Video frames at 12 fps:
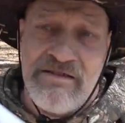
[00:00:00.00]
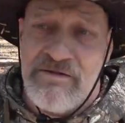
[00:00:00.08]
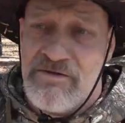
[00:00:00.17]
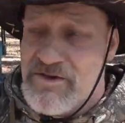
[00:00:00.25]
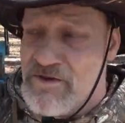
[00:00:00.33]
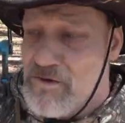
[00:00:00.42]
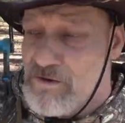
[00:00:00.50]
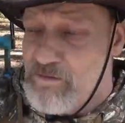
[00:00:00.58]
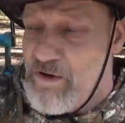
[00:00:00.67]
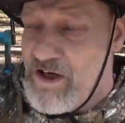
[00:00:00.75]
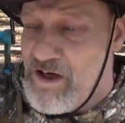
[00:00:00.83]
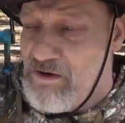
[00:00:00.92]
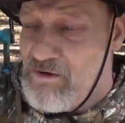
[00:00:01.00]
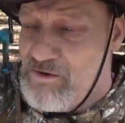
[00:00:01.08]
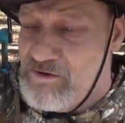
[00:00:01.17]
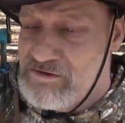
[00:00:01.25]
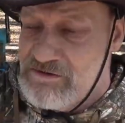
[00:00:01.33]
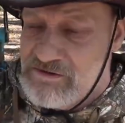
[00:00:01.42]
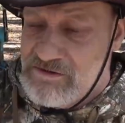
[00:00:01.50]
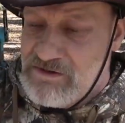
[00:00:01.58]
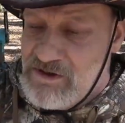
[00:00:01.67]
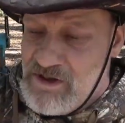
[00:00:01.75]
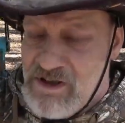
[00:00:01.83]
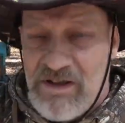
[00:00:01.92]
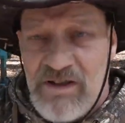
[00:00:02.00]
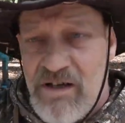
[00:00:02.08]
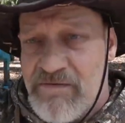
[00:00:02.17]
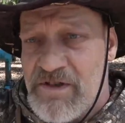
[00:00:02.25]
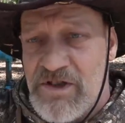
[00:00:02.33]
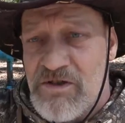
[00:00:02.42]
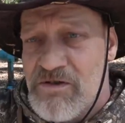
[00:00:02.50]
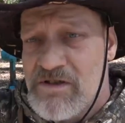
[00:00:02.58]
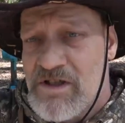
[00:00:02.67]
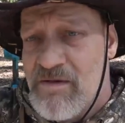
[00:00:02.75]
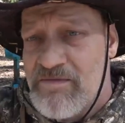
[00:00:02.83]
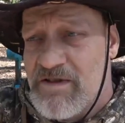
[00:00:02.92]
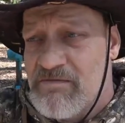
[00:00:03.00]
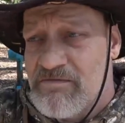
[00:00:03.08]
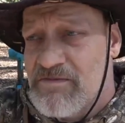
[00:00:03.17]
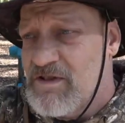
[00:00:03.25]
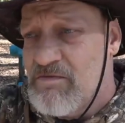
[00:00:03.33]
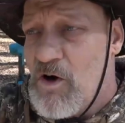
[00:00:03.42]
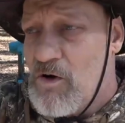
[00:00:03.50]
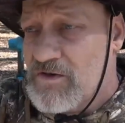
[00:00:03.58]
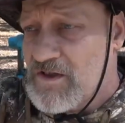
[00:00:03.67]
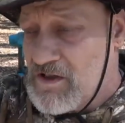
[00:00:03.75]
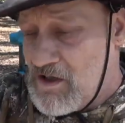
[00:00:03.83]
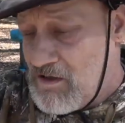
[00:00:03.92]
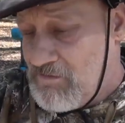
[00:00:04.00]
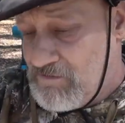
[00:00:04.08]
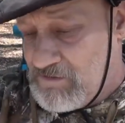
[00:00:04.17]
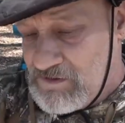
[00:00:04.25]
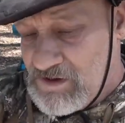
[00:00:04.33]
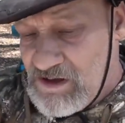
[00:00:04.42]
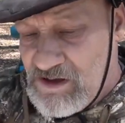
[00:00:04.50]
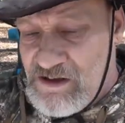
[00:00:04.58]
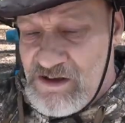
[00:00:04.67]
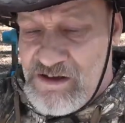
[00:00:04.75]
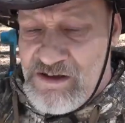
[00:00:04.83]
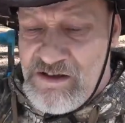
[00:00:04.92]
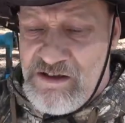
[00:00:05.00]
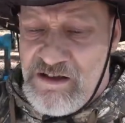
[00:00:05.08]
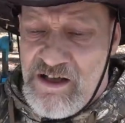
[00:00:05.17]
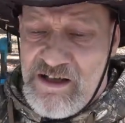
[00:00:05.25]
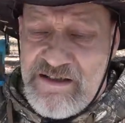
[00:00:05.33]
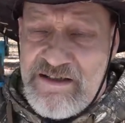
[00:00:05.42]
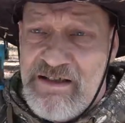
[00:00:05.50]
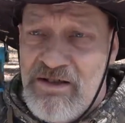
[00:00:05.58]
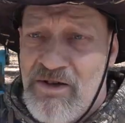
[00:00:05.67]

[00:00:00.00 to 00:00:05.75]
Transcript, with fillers: little solar panel, enough to charge up some small stuff. And I can see